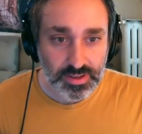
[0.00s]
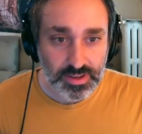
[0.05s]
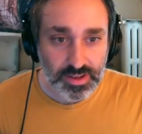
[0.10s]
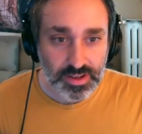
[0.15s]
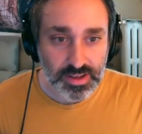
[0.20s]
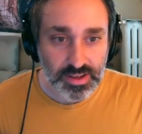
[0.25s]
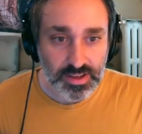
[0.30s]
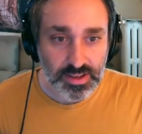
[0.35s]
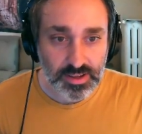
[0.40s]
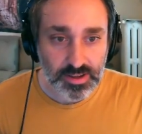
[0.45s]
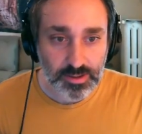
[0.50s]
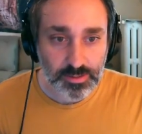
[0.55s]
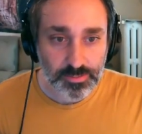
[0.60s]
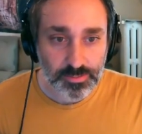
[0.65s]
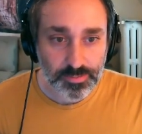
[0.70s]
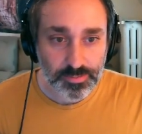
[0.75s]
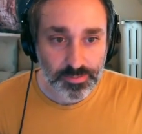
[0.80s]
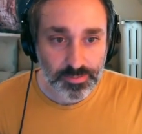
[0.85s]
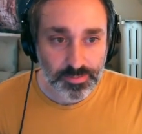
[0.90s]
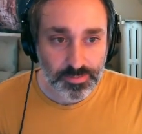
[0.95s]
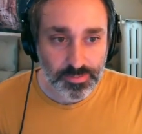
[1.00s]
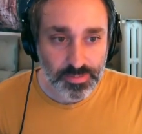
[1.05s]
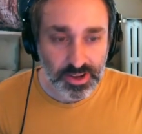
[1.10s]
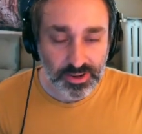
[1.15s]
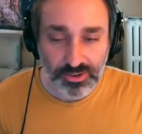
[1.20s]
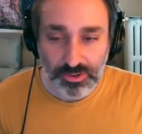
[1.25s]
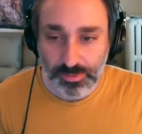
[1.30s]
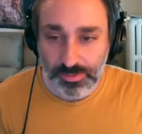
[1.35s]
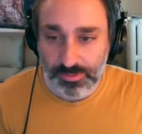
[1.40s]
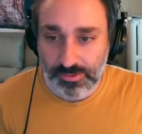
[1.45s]

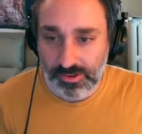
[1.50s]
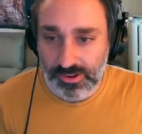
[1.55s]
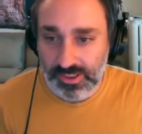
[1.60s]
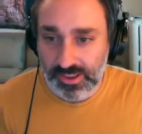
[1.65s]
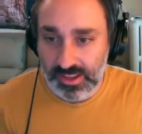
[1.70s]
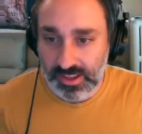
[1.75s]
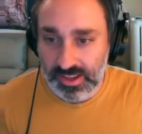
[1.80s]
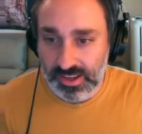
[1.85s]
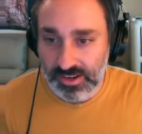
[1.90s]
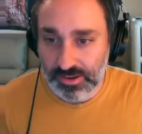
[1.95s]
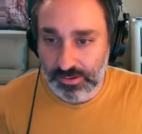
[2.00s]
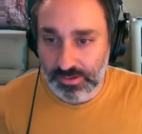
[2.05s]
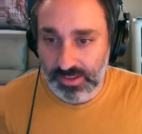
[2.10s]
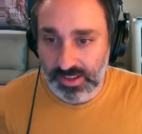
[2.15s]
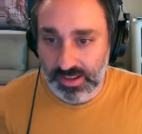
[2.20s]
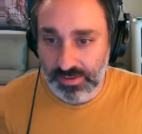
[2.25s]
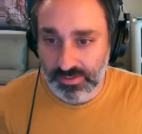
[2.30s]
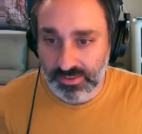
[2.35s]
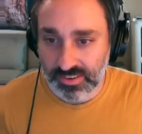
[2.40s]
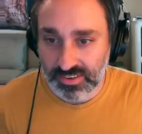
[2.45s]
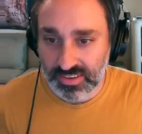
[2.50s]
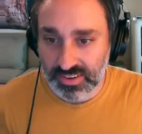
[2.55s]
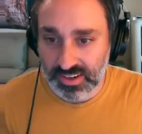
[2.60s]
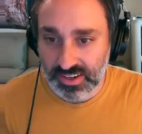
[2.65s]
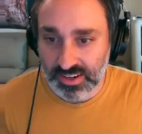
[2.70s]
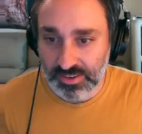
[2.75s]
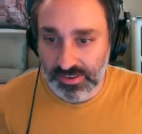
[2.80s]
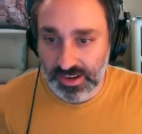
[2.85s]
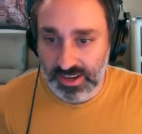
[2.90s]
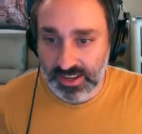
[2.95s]
Actually, before I do that, I'm just going
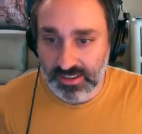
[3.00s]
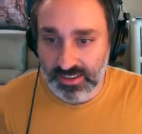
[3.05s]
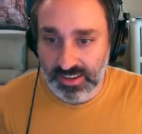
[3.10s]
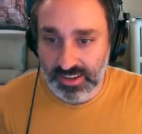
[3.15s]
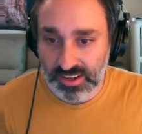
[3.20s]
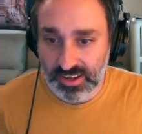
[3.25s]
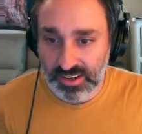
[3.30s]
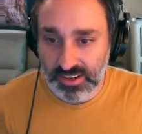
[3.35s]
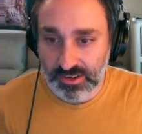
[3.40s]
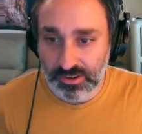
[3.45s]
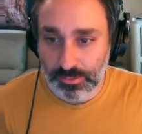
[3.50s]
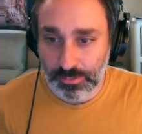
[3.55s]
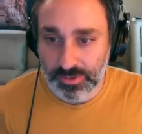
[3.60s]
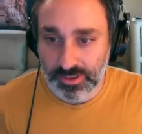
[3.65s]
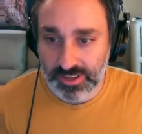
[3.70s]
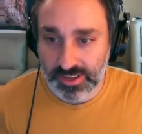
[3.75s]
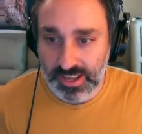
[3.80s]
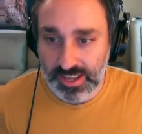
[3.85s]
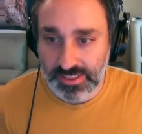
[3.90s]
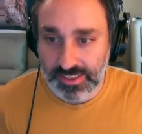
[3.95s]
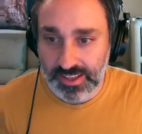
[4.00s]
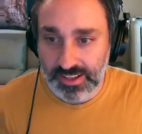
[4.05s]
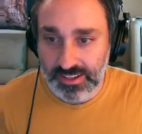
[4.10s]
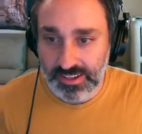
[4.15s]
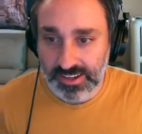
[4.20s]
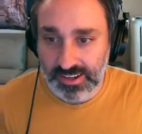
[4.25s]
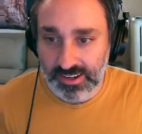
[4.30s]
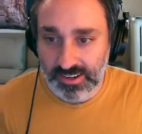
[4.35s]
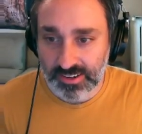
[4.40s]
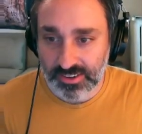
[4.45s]
to right click and duplicate that
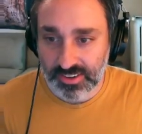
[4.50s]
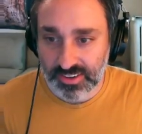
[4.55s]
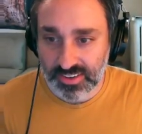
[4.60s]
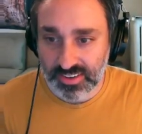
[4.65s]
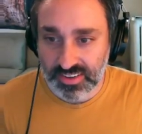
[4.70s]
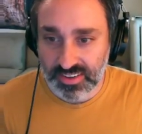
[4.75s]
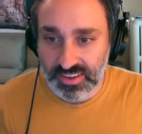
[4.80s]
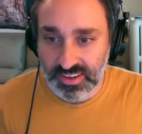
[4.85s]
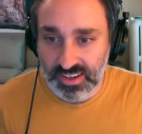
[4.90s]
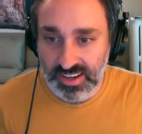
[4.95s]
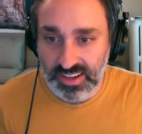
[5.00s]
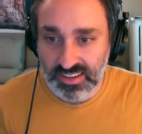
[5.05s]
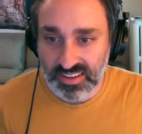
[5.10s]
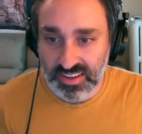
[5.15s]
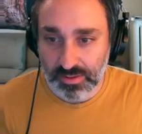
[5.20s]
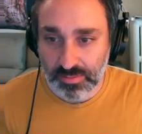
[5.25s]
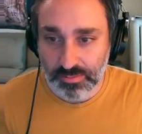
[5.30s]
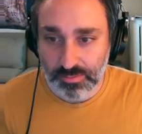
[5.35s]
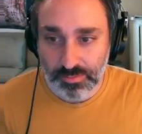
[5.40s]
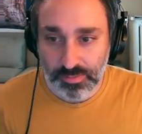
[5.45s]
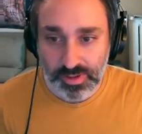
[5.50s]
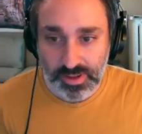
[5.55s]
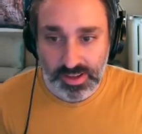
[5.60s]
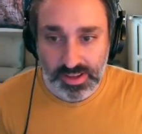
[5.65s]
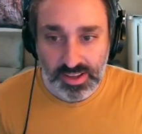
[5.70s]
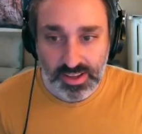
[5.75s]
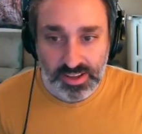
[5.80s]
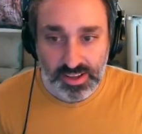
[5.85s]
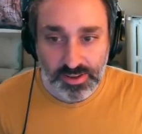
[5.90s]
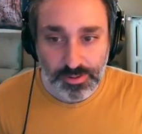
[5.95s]
layer just in case I
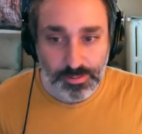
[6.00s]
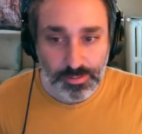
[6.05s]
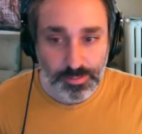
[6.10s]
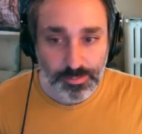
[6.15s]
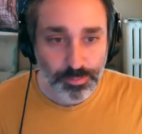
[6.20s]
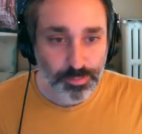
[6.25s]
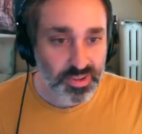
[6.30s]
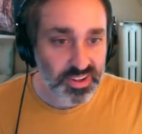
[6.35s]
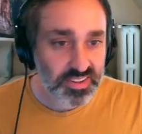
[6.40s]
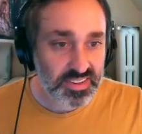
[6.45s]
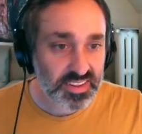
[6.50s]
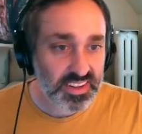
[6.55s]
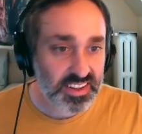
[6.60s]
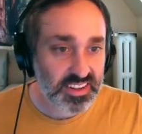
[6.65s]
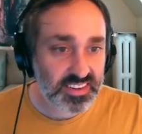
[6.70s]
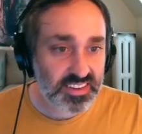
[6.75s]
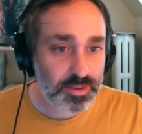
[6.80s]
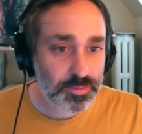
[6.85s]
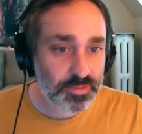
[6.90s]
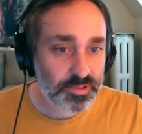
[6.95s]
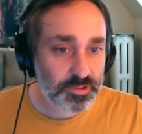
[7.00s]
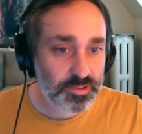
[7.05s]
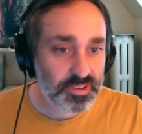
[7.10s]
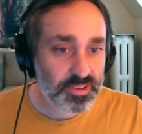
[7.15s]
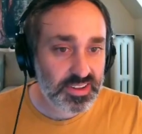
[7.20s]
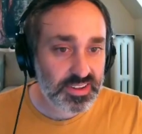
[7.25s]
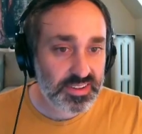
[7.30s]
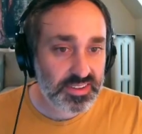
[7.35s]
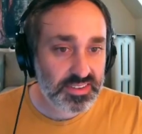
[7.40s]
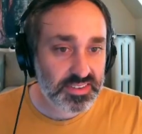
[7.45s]
mess things up through
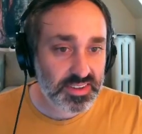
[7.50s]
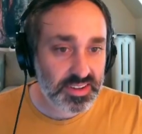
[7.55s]
this.